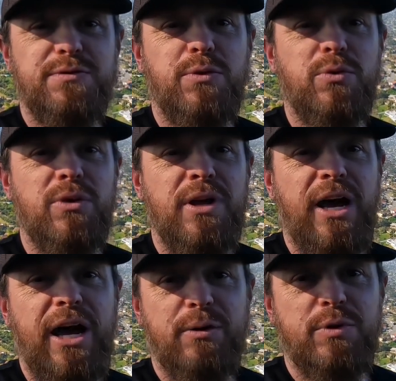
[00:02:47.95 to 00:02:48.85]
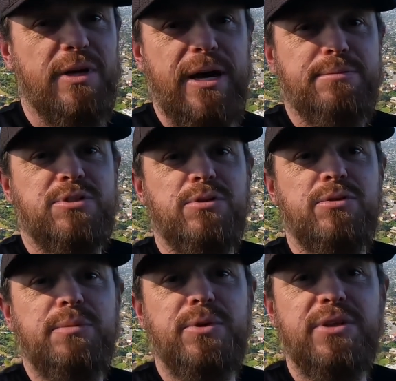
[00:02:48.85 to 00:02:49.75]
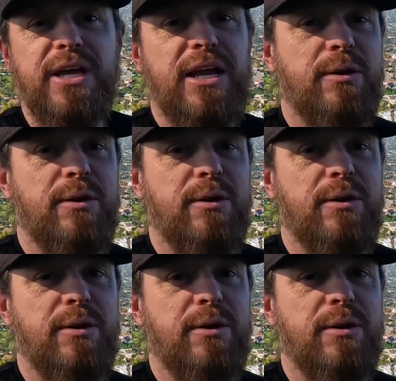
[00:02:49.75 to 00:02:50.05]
full, I would absolutely book that.